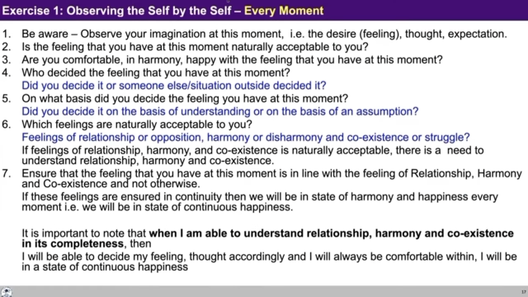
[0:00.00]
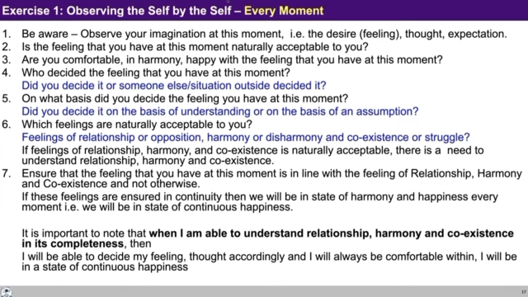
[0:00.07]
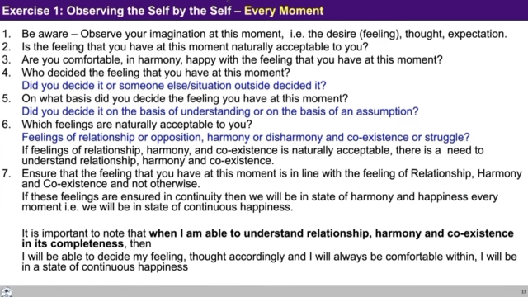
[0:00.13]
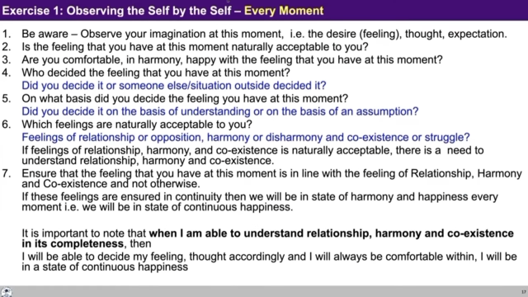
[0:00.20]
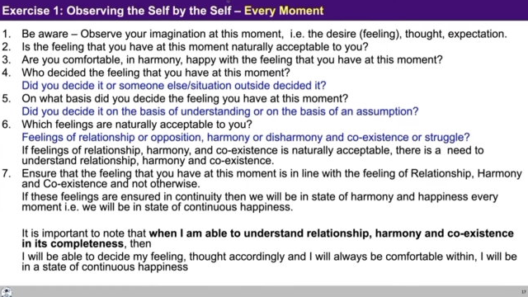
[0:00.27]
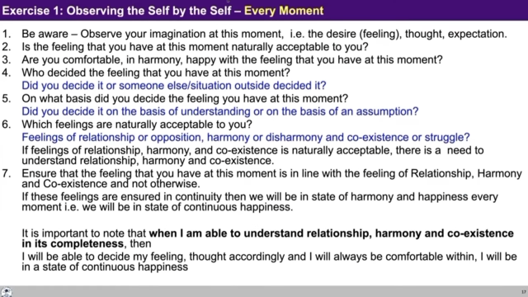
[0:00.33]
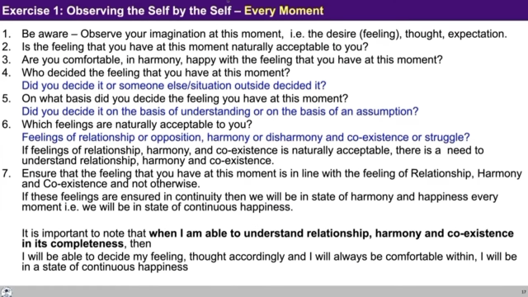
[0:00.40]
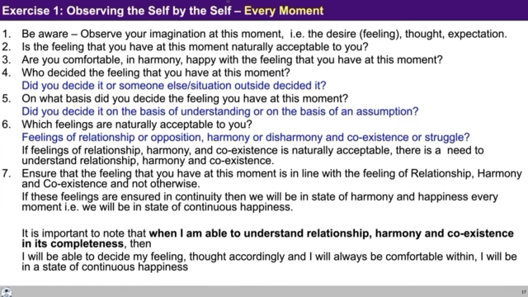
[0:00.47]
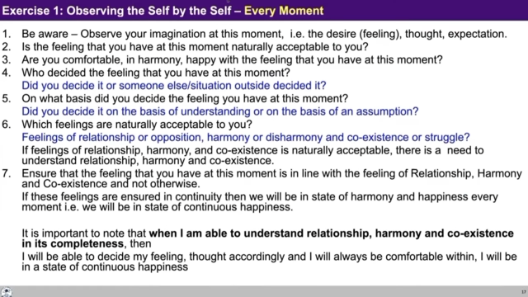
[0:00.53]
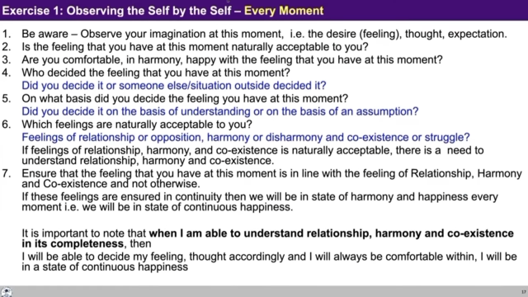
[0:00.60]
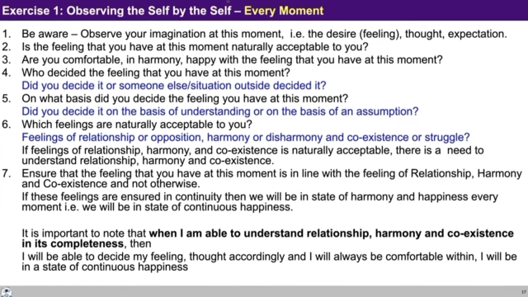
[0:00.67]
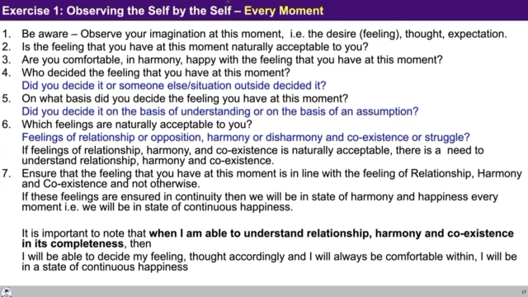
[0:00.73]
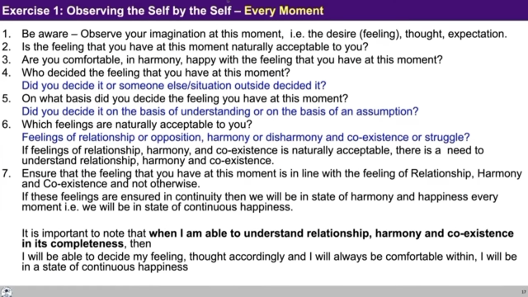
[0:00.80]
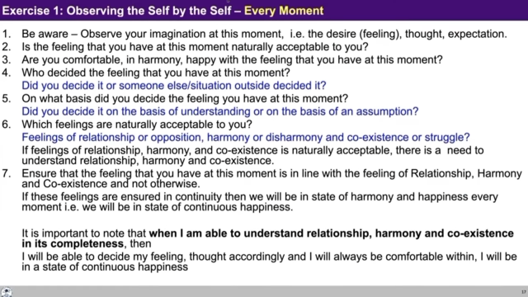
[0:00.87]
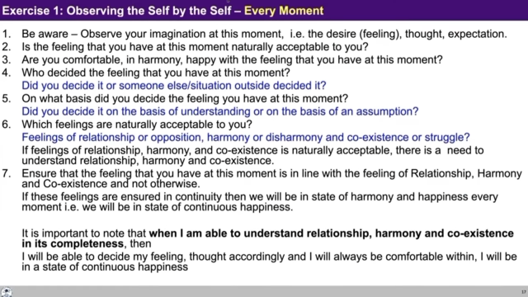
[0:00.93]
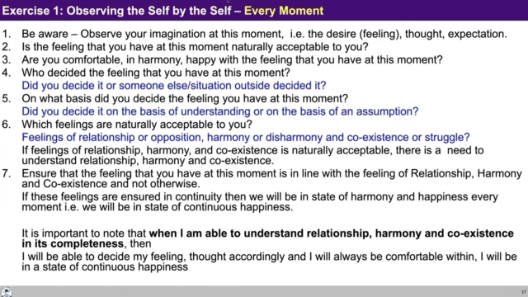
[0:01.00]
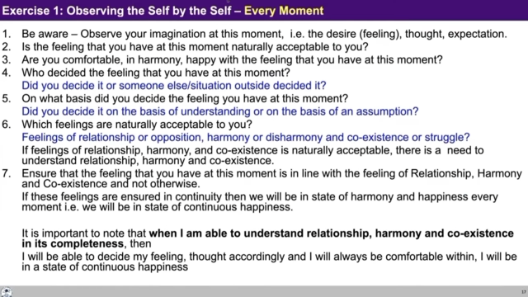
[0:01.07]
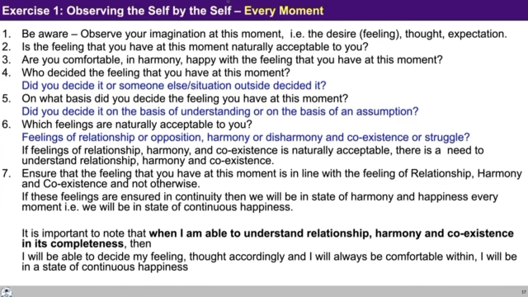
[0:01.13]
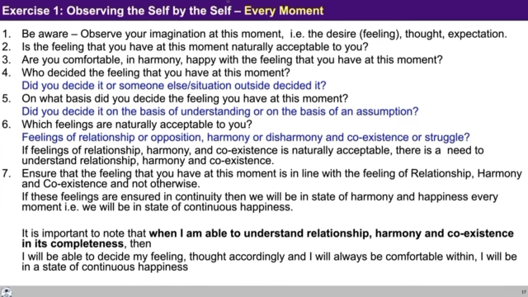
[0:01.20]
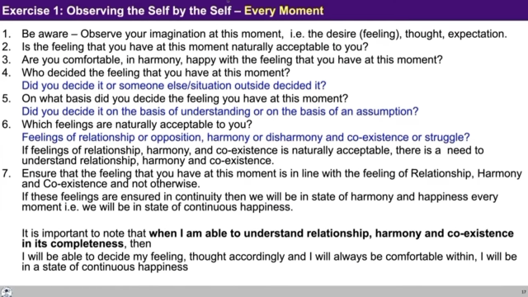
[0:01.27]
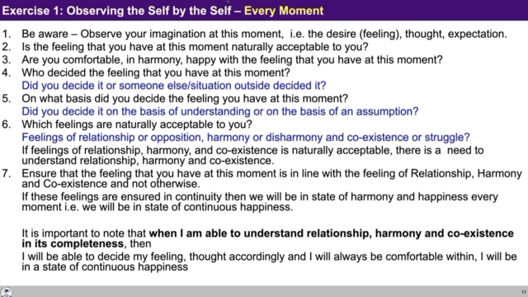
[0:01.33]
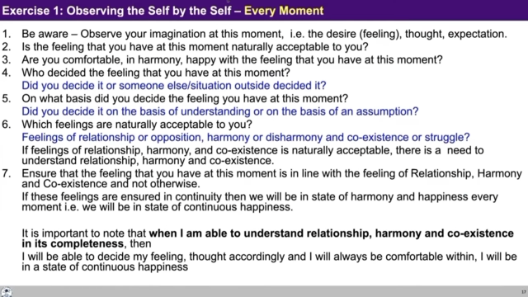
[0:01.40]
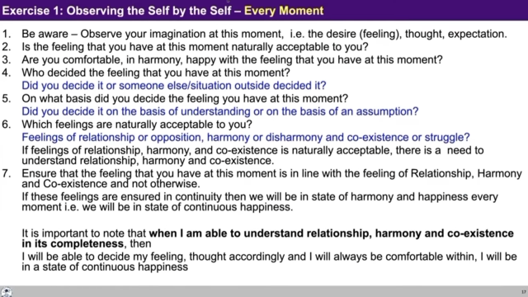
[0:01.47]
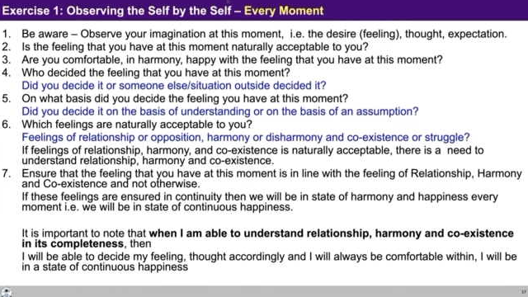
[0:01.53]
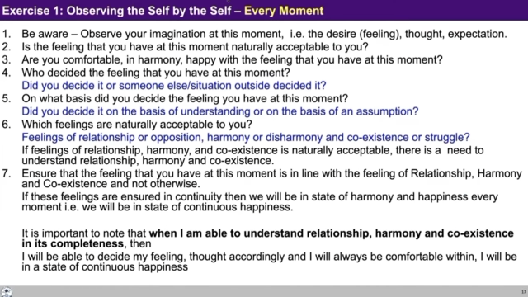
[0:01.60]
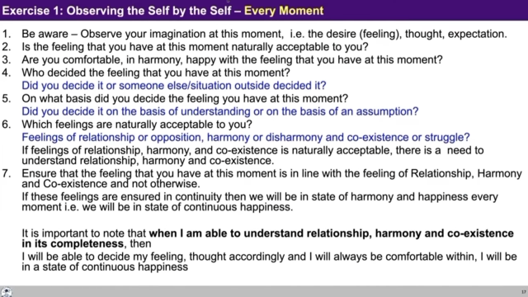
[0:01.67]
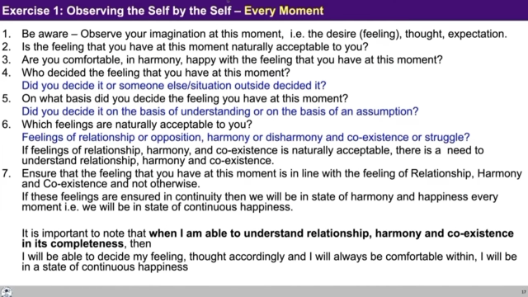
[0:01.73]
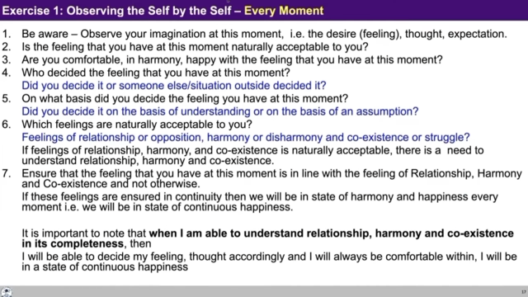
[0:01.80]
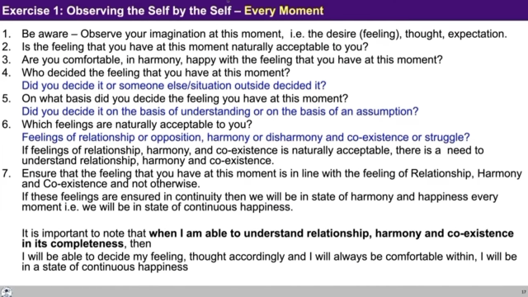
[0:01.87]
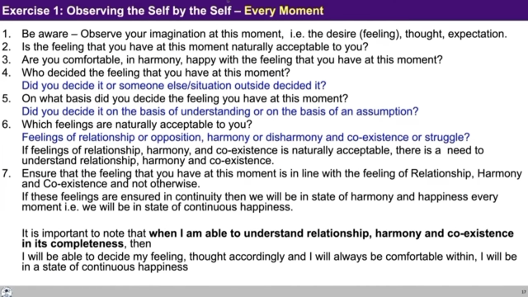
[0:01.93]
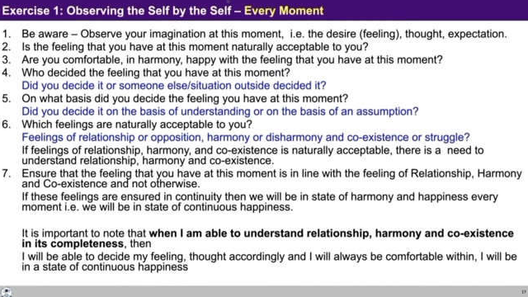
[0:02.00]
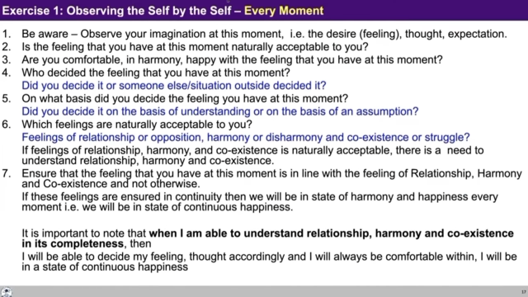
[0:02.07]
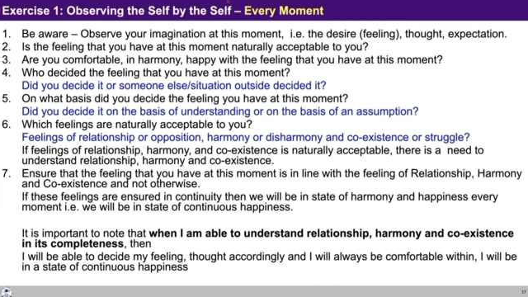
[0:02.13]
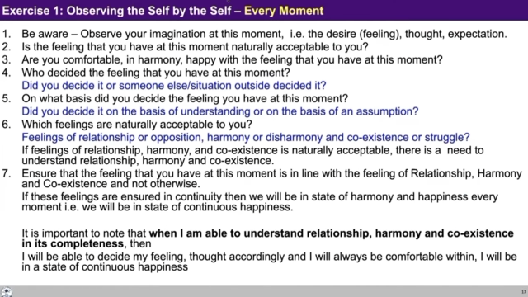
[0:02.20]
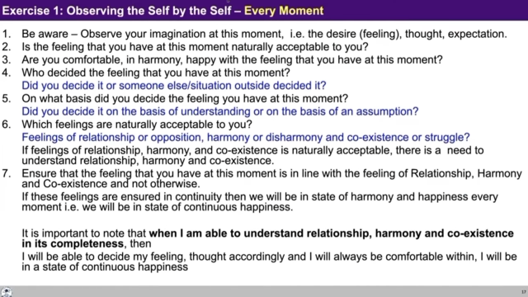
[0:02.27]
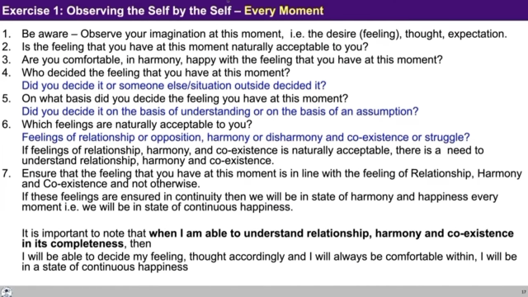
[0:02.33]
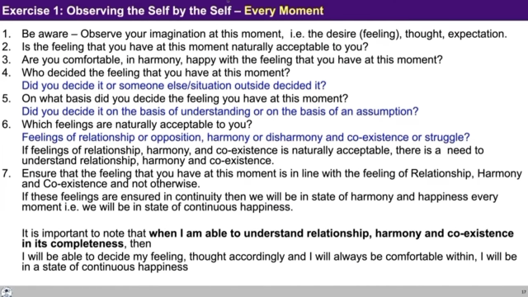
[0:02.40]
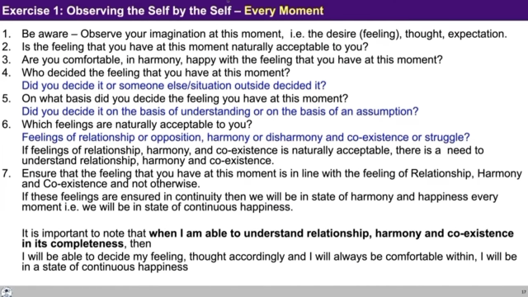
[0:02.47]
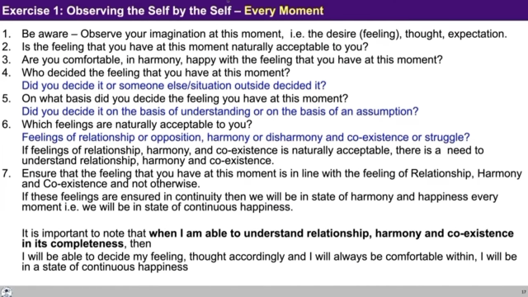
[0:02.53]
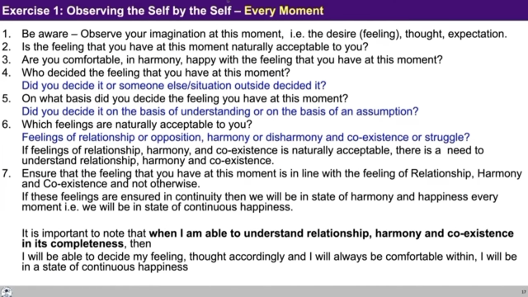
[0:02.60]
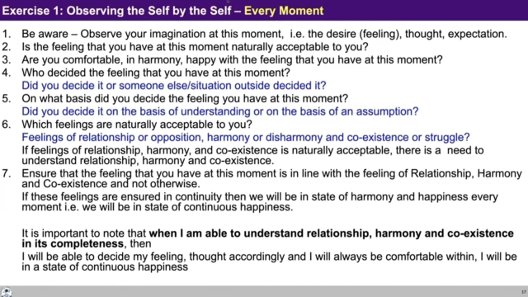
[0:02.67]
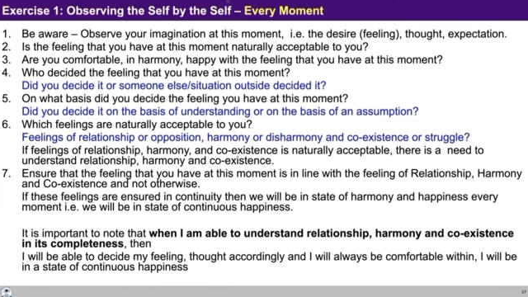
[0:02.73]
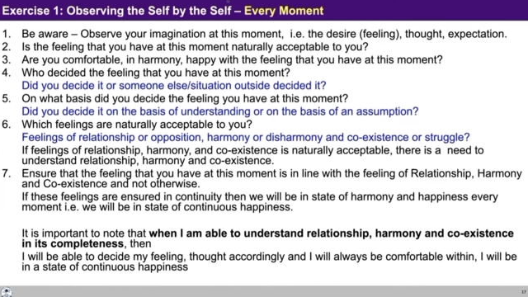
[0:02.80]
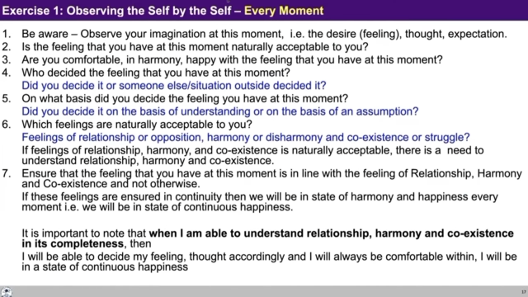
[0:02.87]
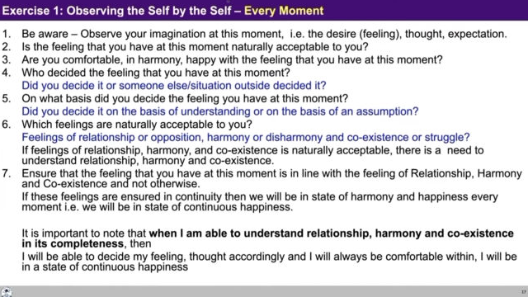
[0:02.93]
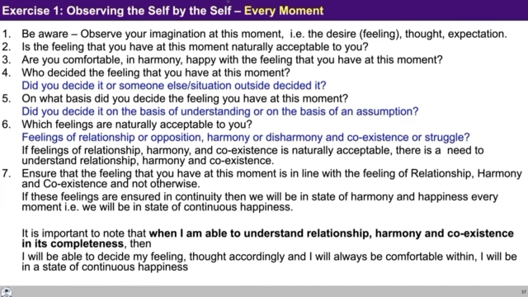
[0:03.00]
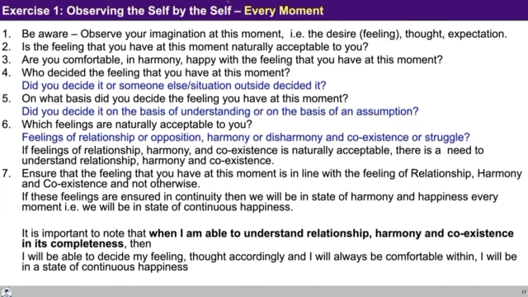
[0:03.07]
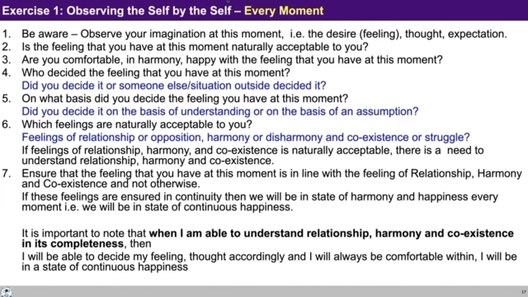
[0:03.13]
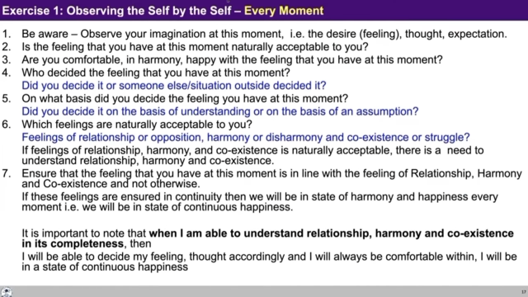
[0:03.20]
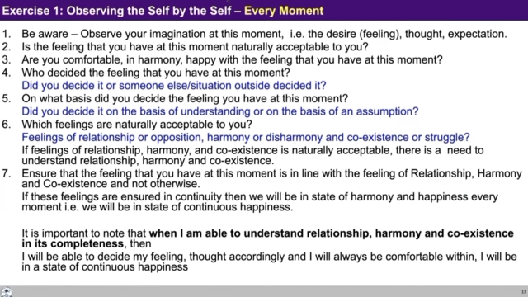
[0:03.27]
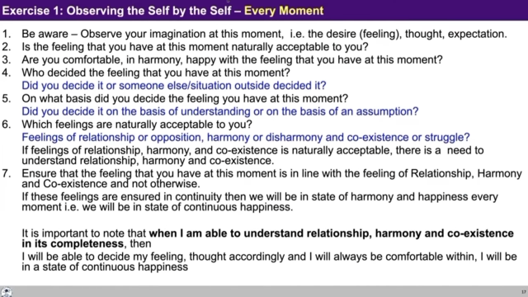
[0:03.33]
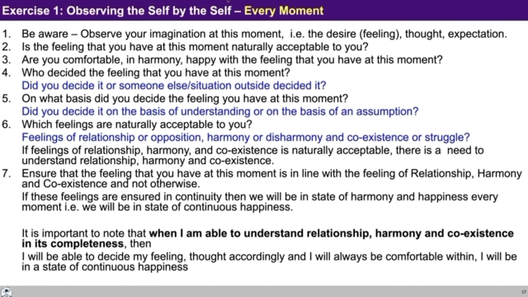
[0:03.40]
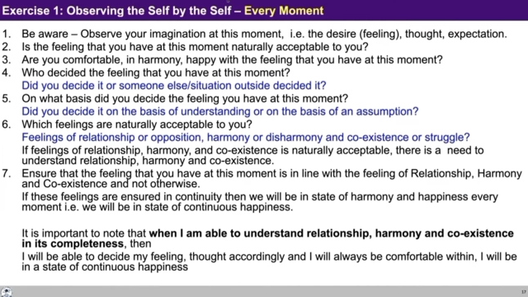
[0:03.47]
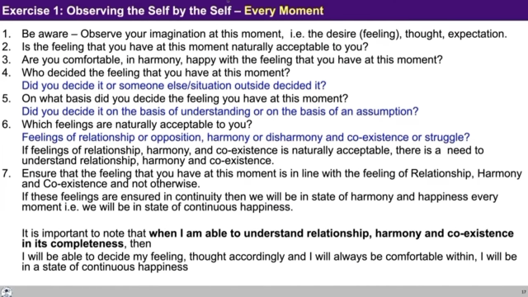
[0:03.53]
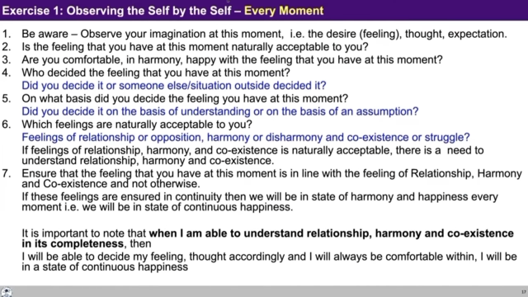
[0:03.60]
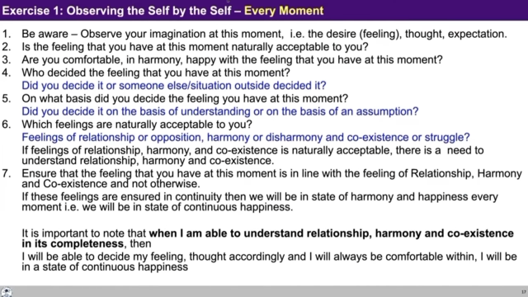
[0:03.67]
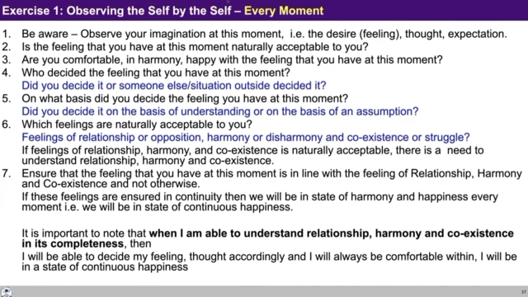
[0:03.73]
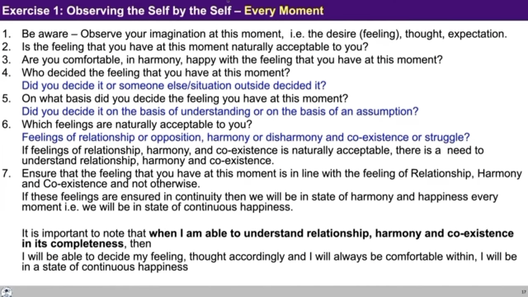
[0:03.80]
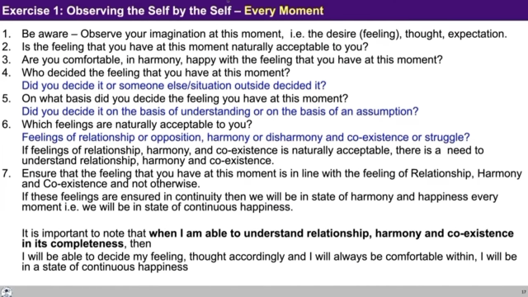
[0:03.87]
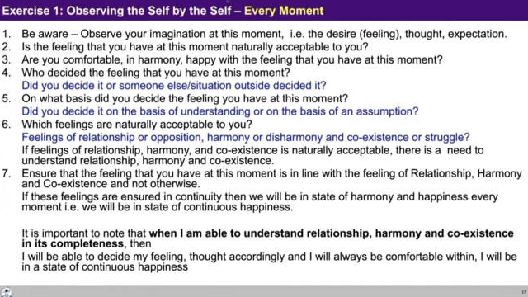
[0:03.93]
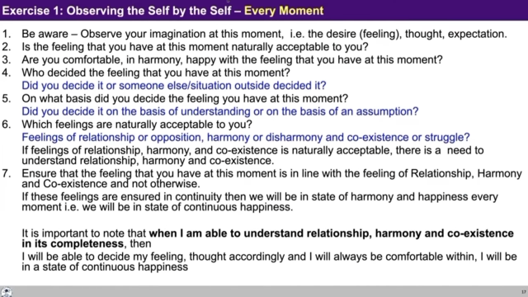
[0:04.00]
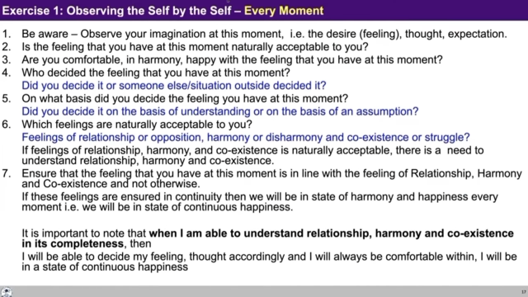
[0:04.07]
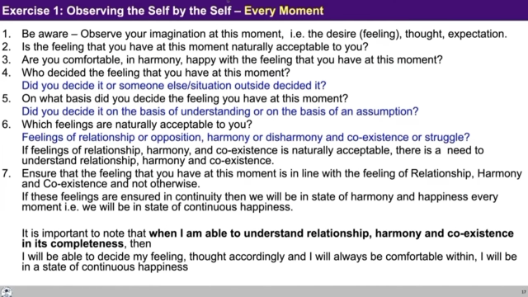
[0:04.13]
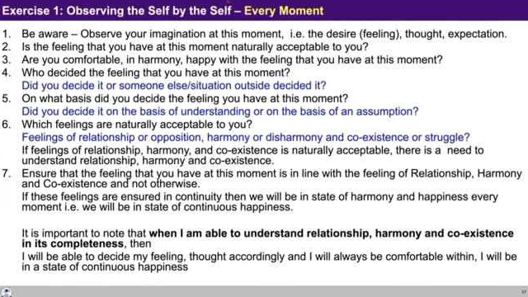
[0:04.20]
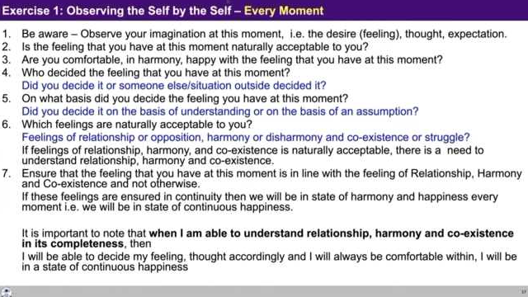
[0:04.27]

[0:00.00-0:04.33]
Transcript: Nobody's mouth can be seen.